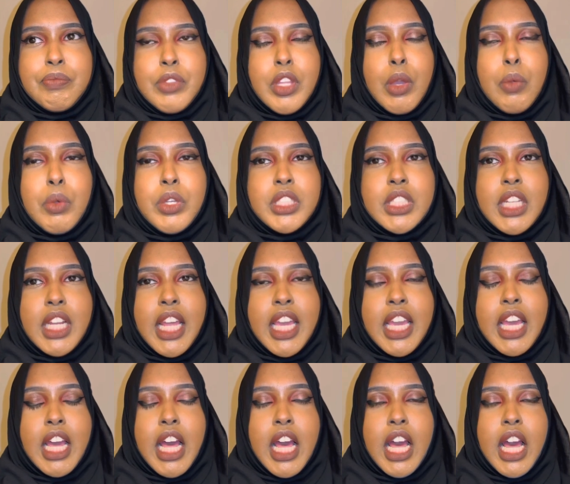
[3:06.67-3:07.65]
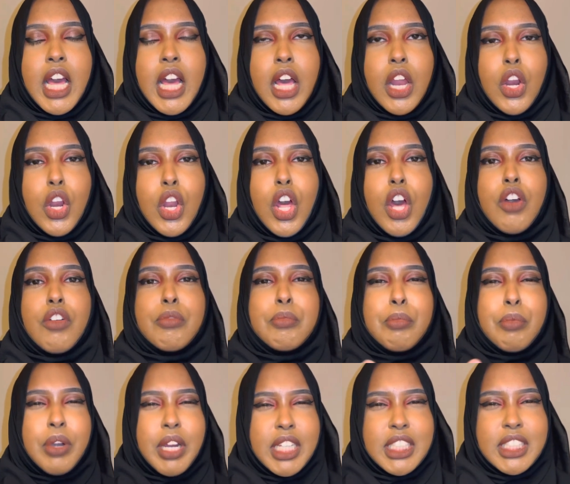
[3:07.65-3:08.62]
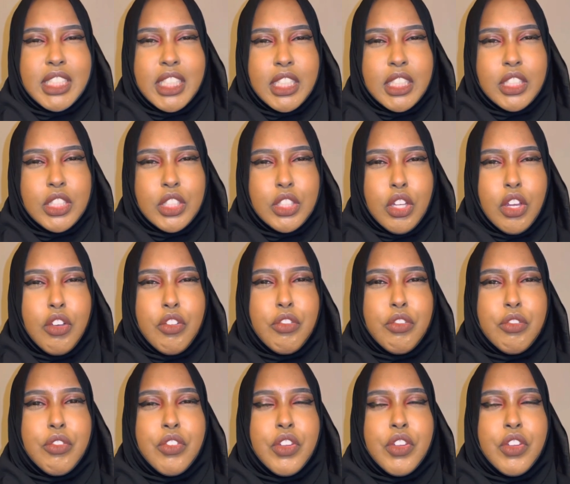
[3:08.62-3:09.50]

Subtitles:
There wasn't like a lot of presence of